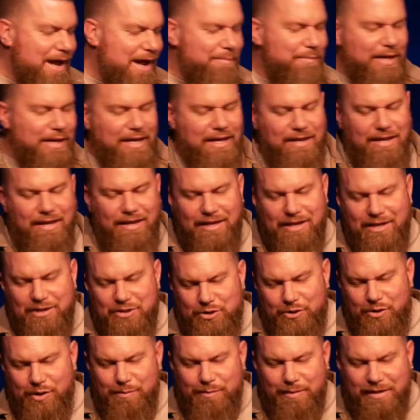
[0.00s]
I'm eating and
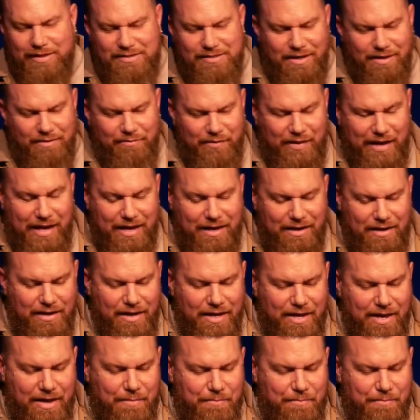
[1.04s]
enjoying myself. And,